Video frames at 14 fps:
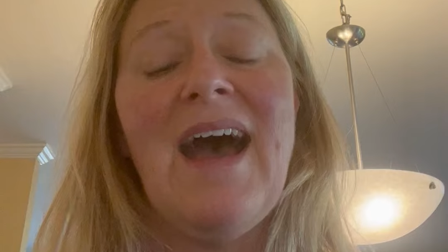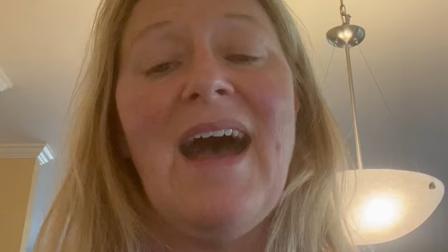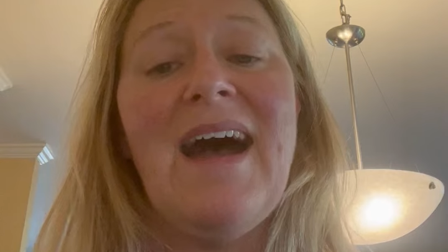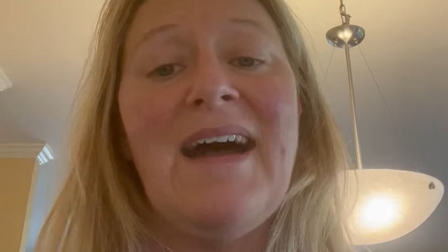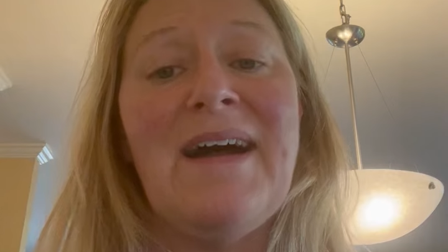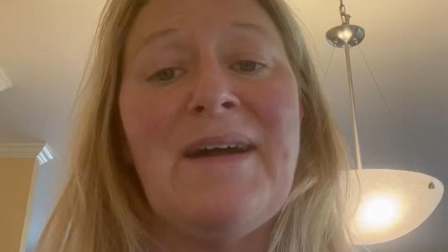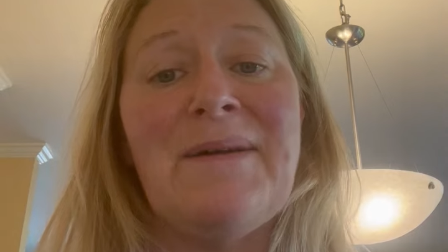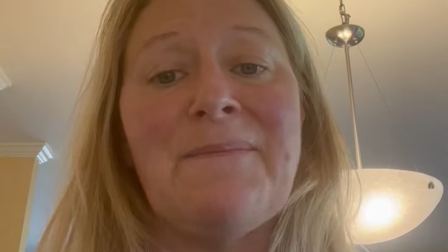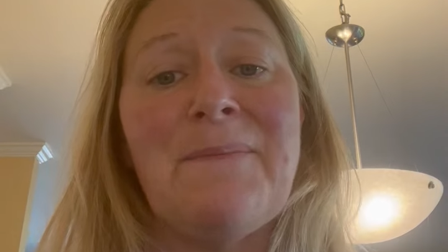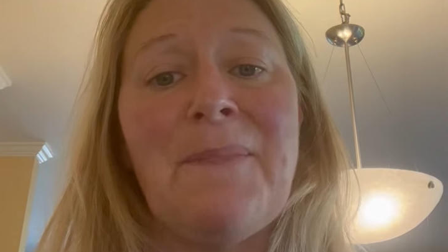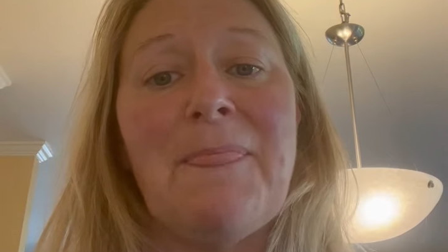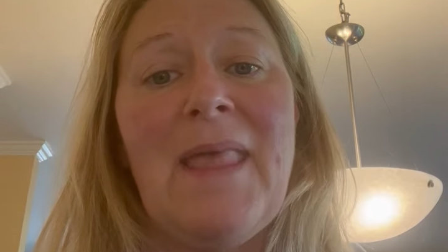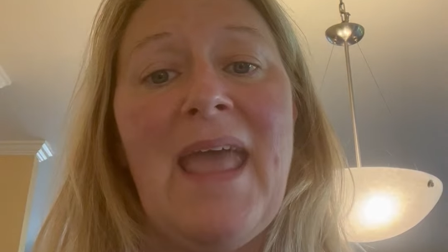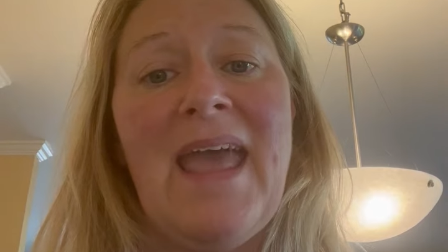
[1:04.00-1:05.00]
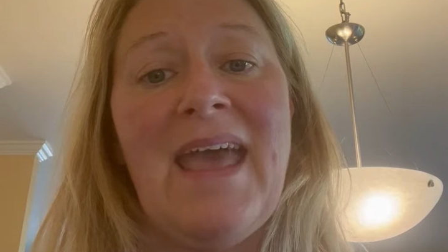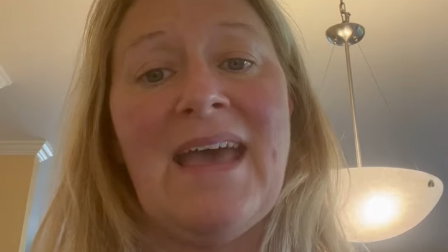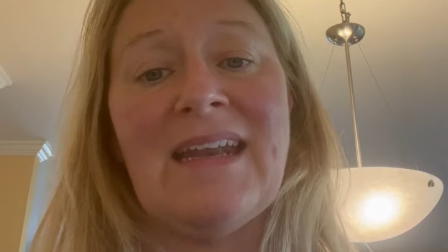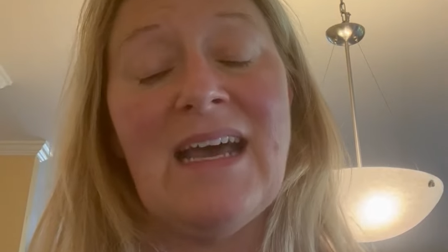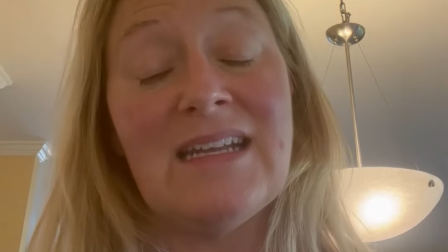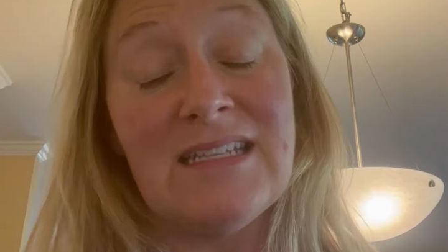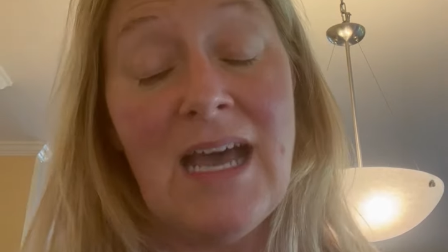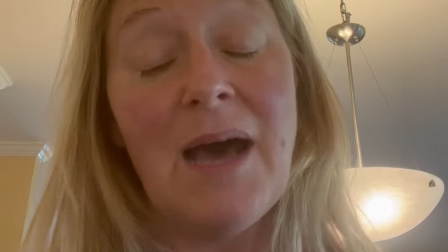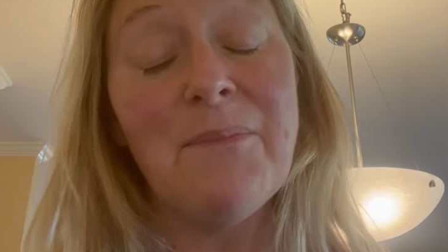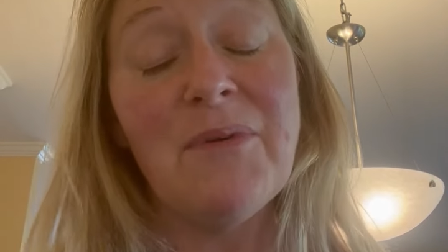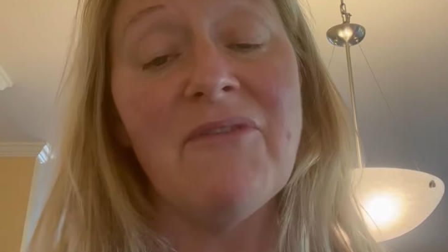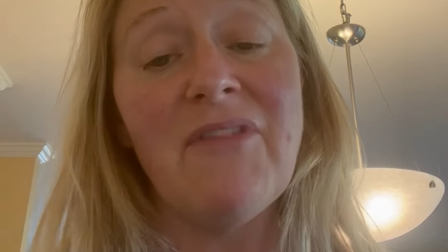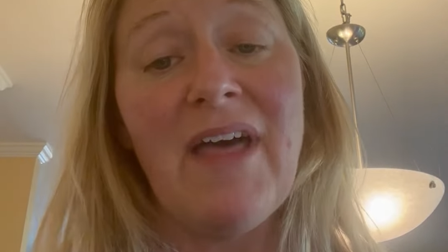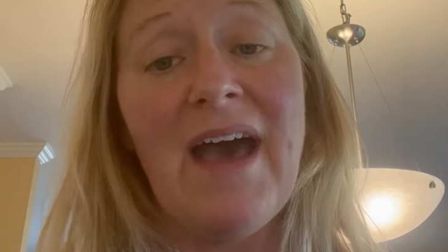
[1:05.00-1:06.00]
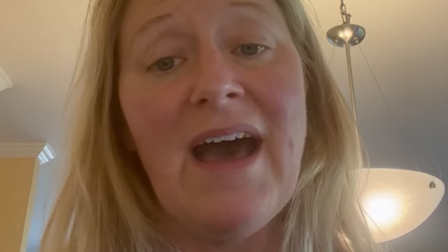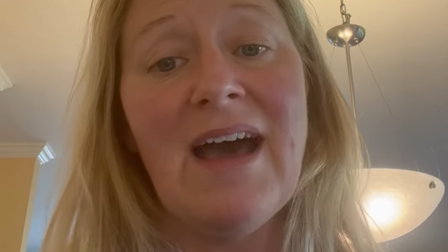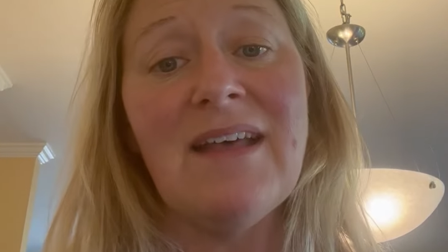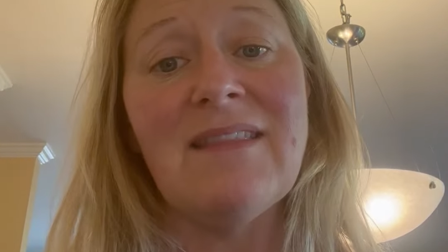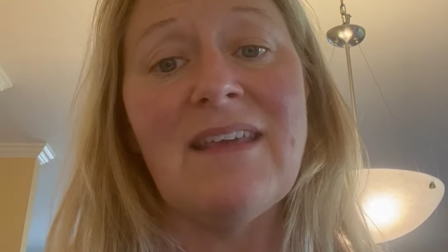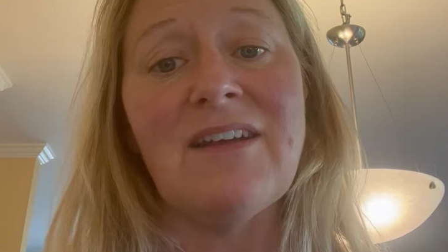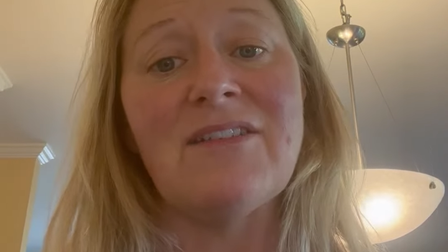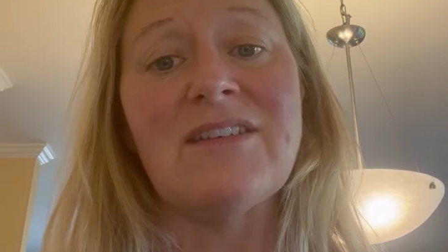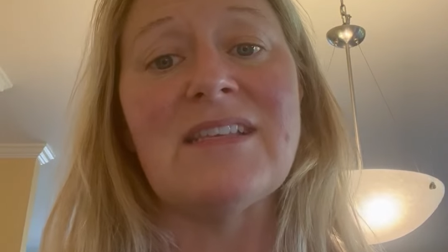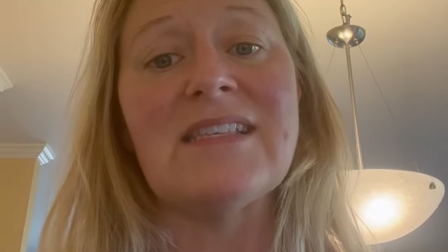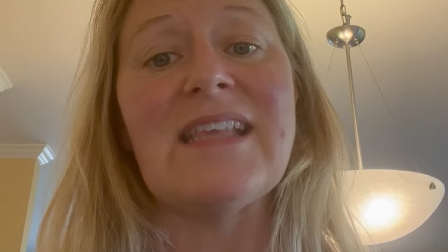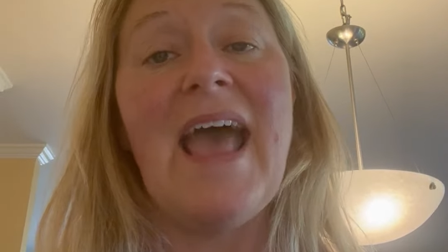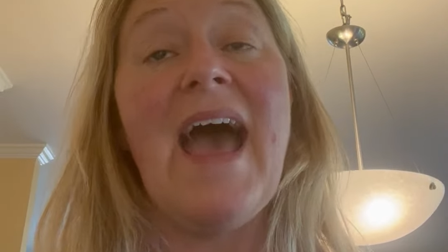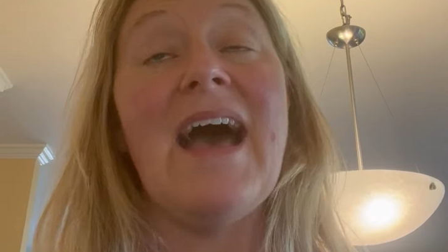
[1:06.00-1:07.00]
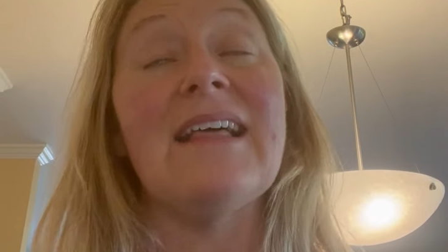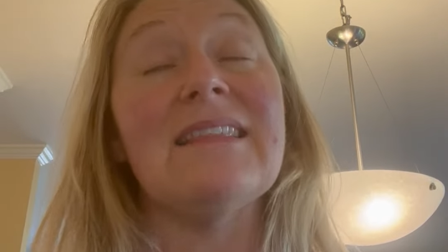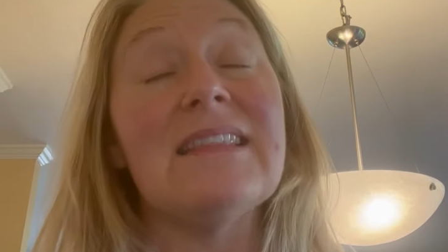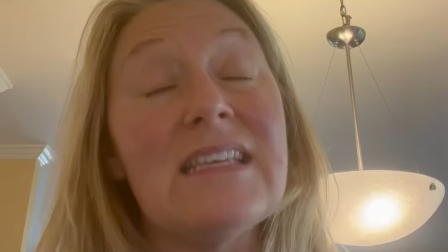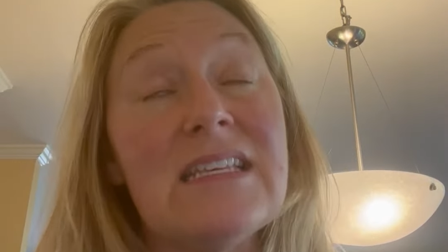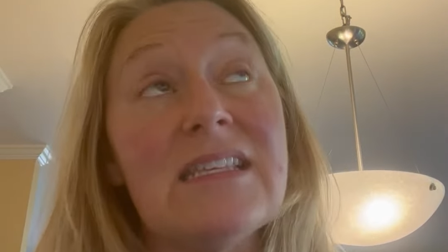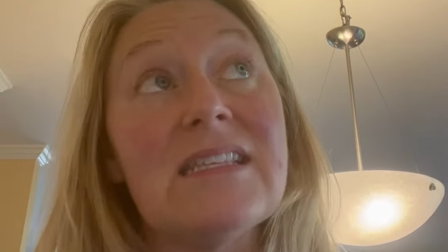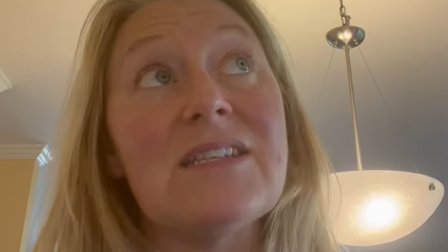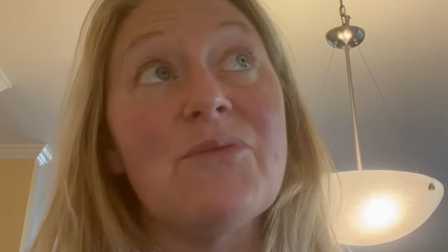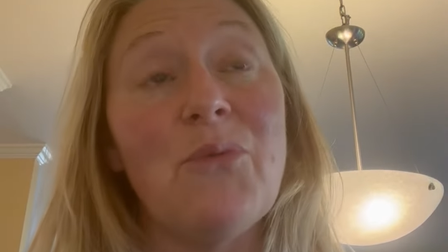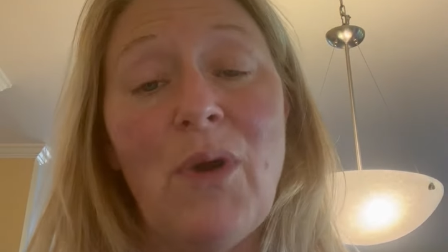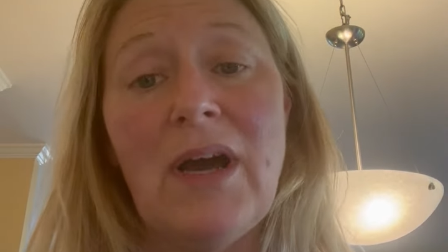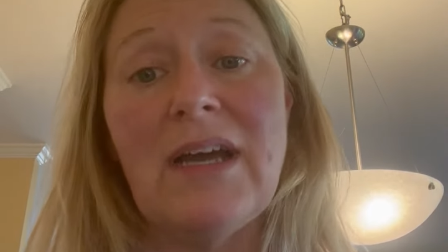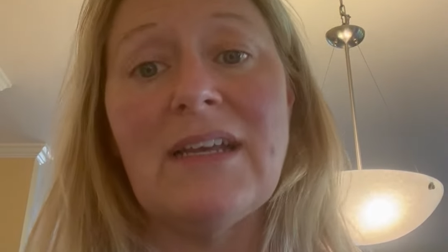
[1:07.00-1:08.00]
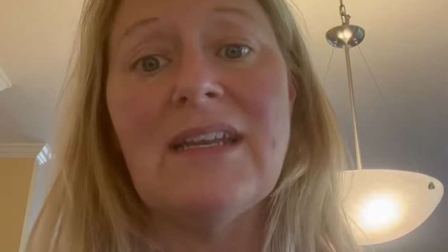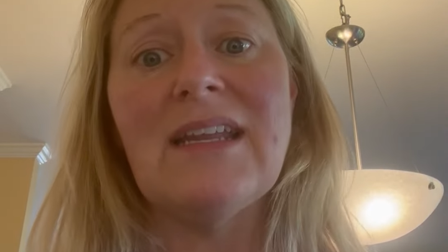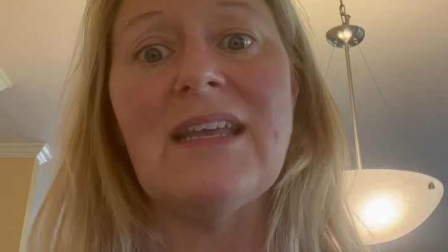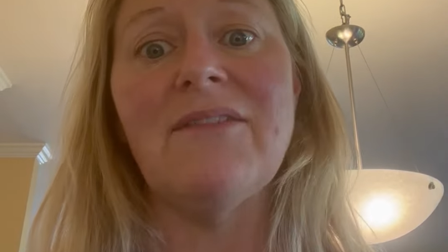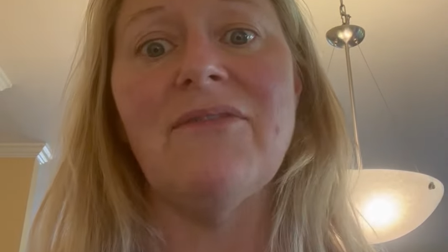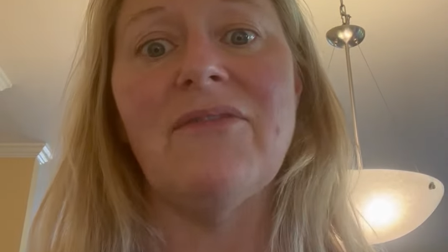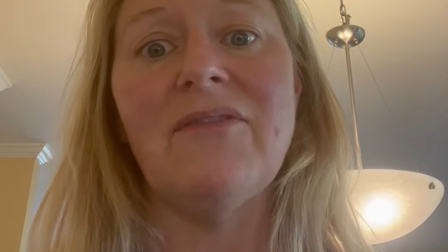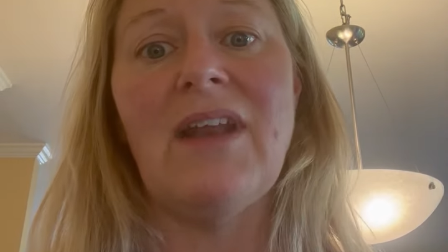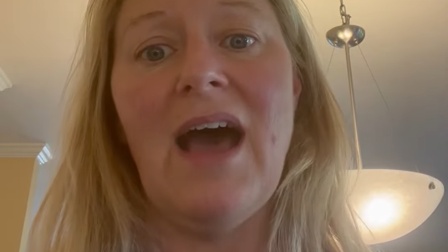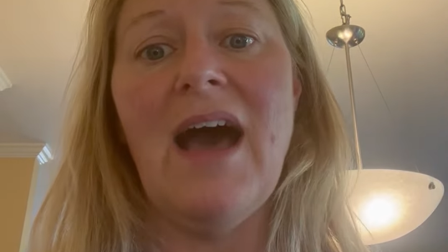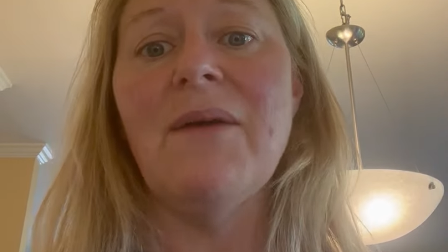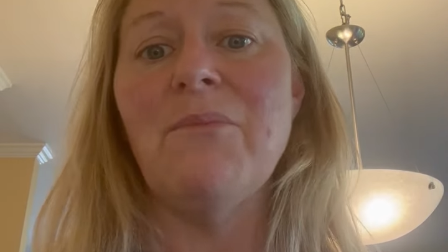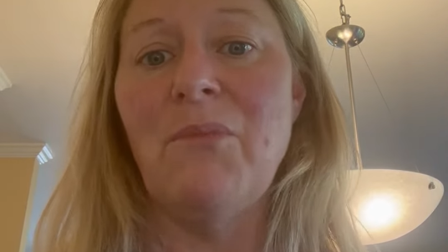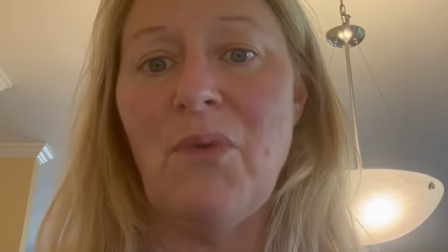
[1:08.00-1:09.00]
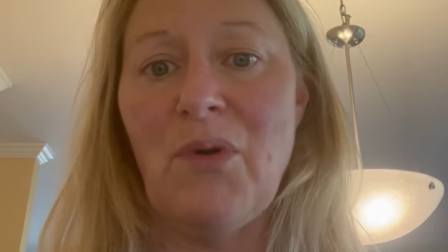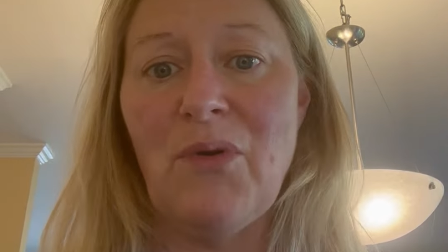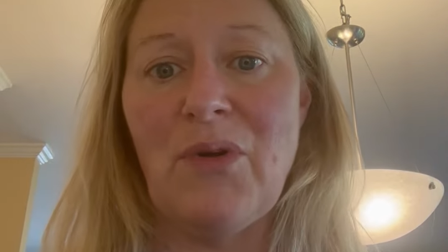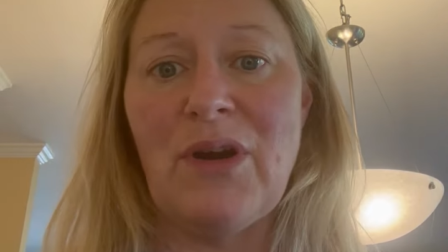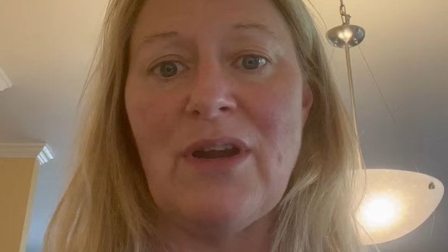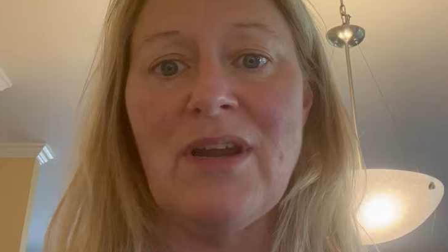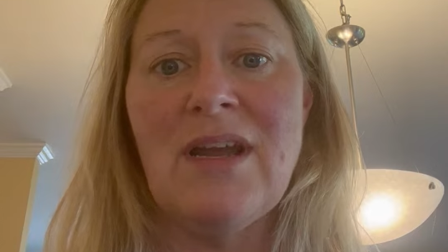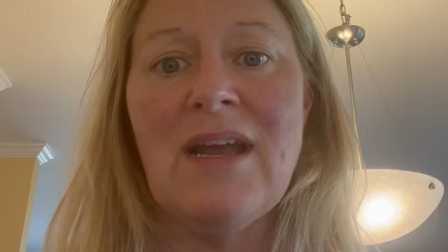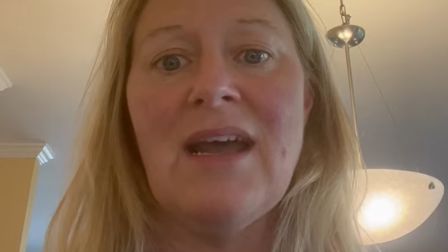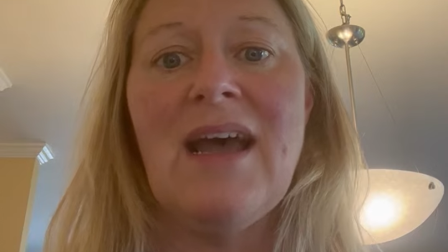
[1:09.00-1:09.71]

And on top of that, there is at least 1, if not more,